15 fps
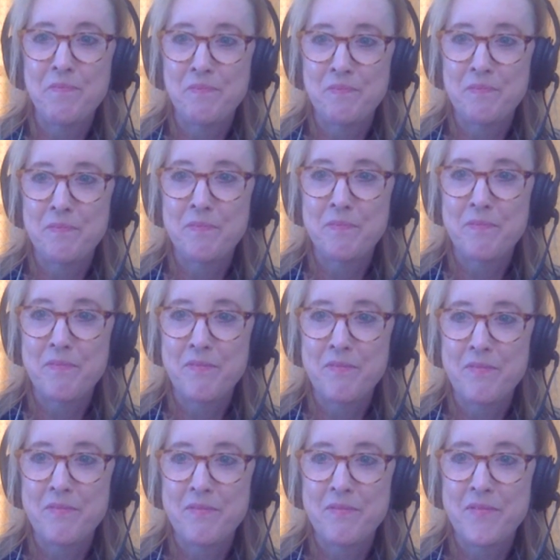
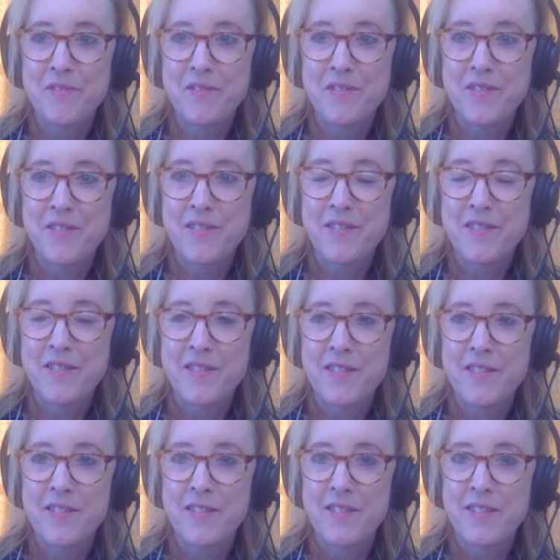Absolutely. And I think momentum
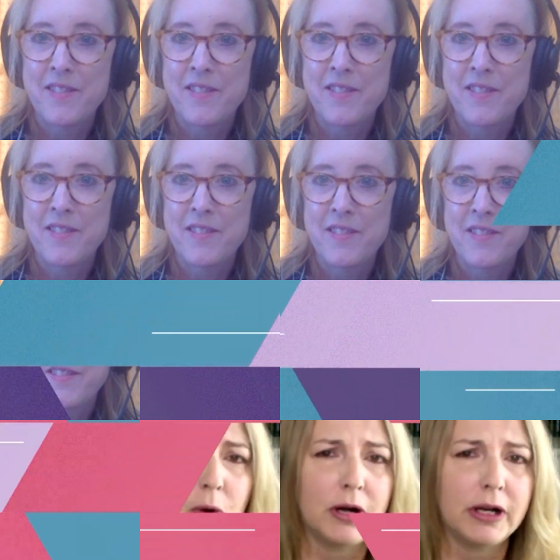is really such a
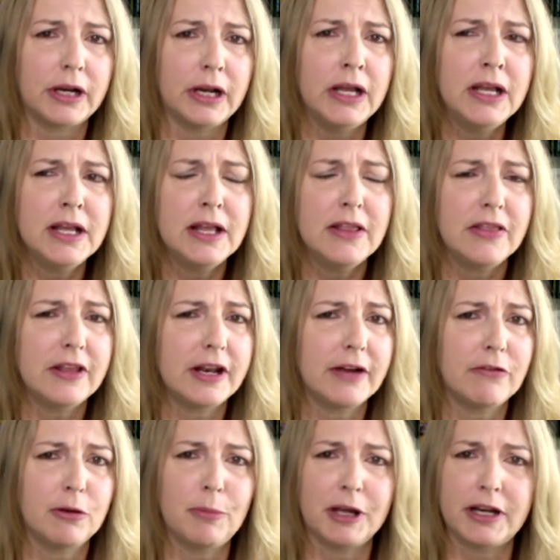basic one that
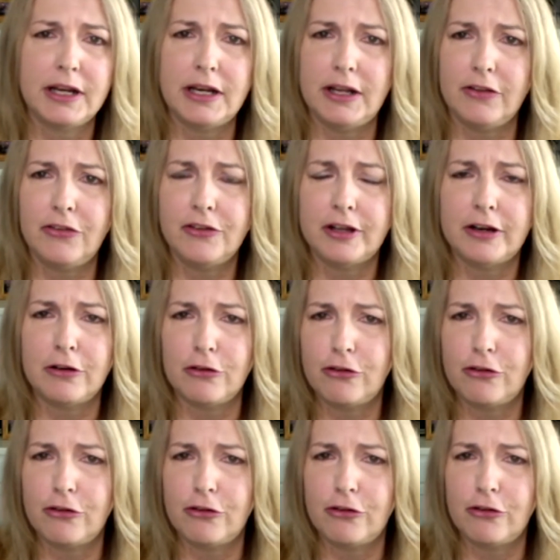everybody needs to
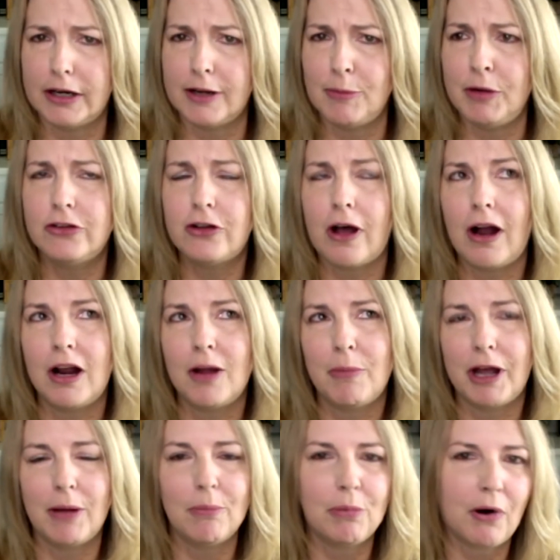understand. I mean, we
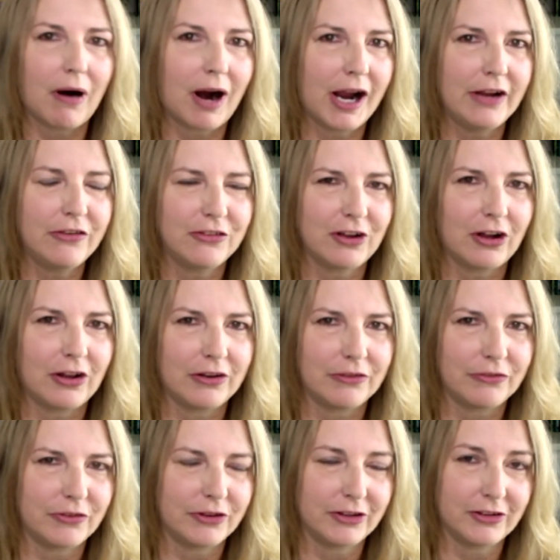talk about price
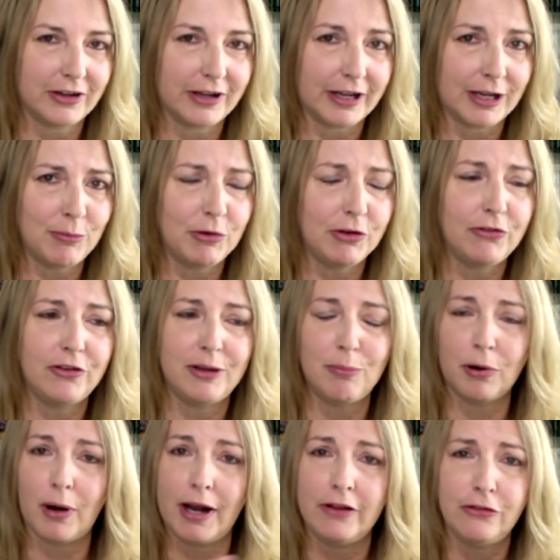all of the time, you see
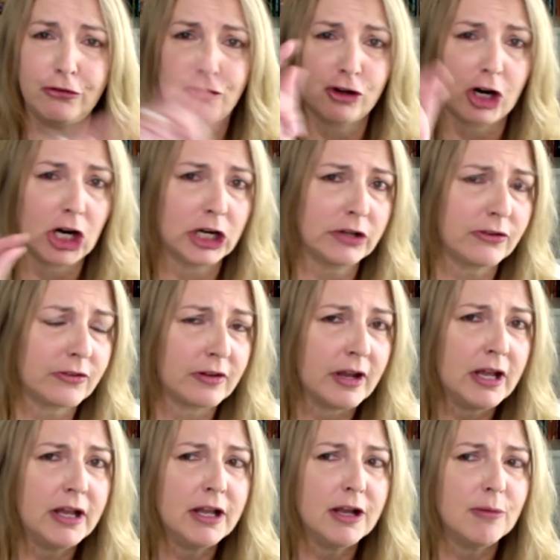price
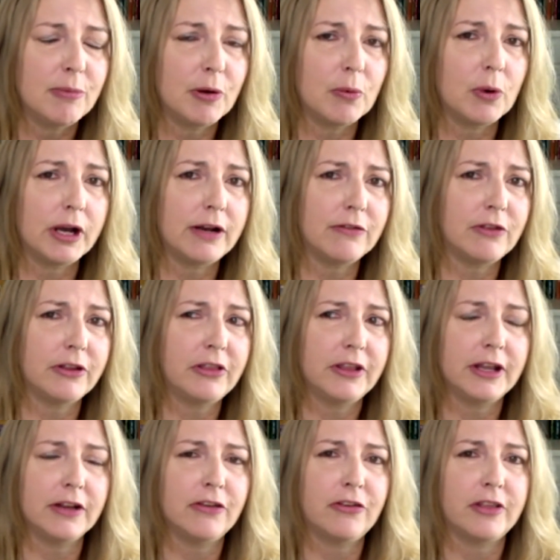charts. But one of the
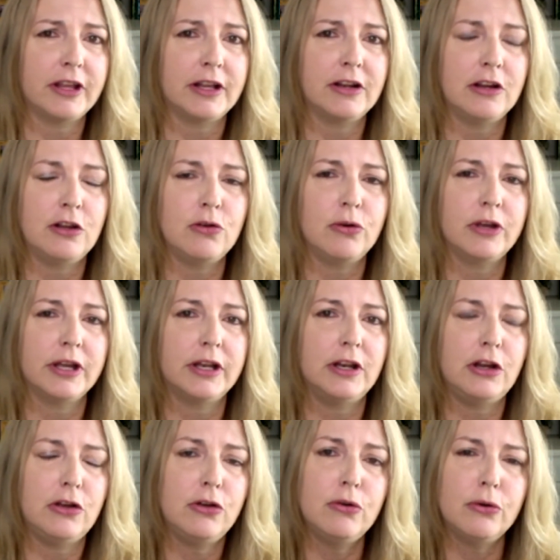things that you
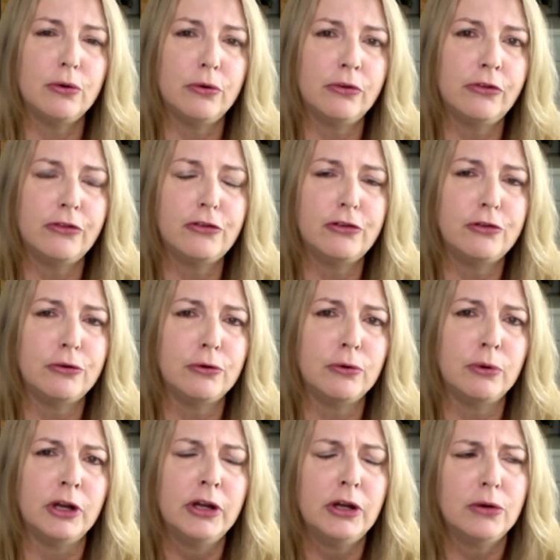can use
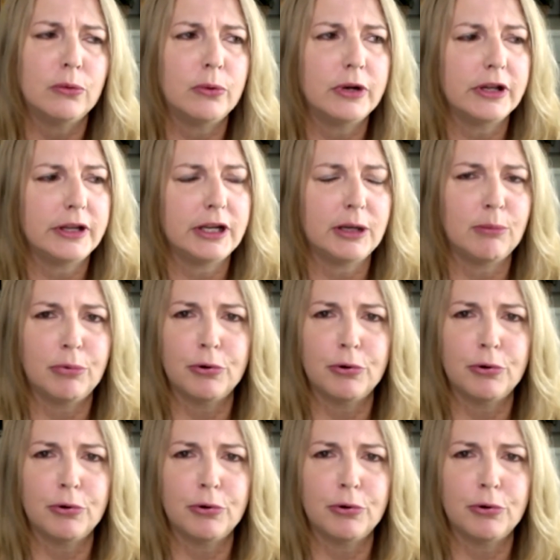to really